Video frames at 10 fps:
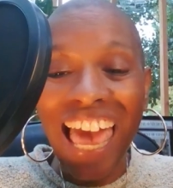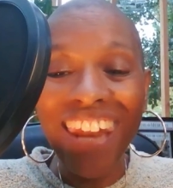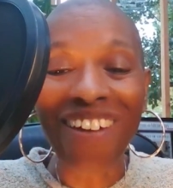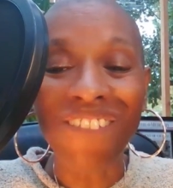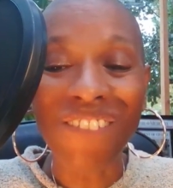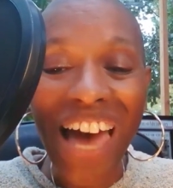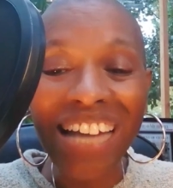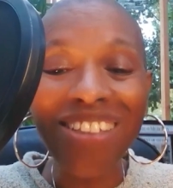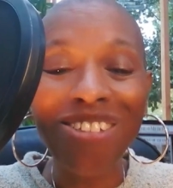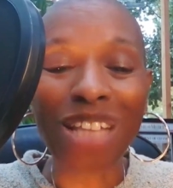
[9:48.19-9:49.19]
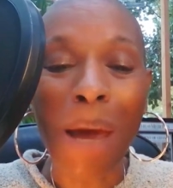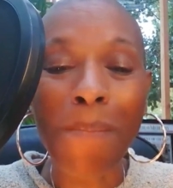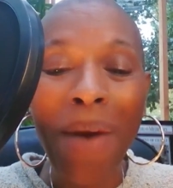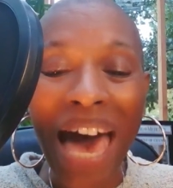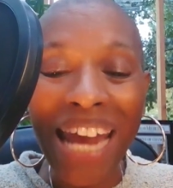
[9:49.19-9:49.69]
and the factors that
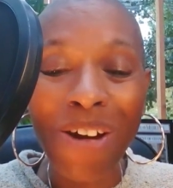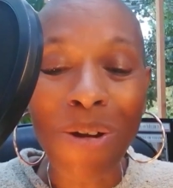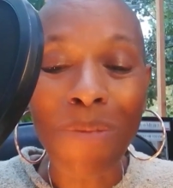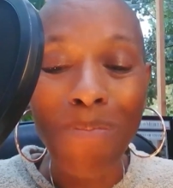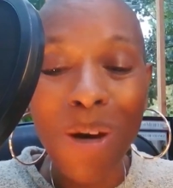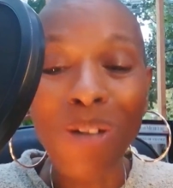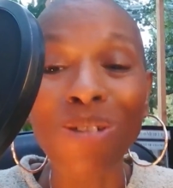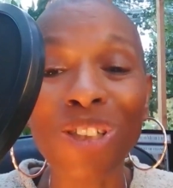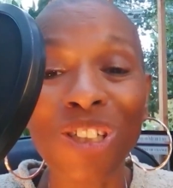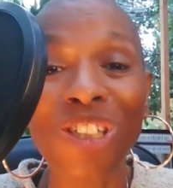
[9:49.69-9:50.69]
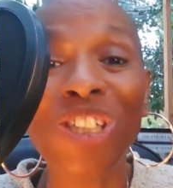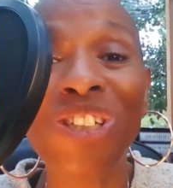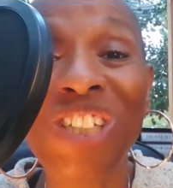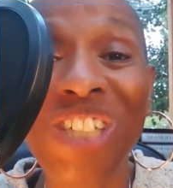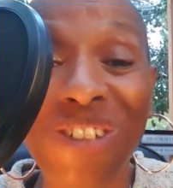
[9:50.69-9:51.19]
matter most to
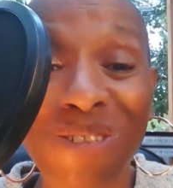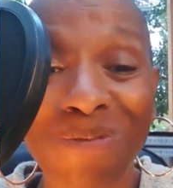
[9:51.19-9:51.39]
you.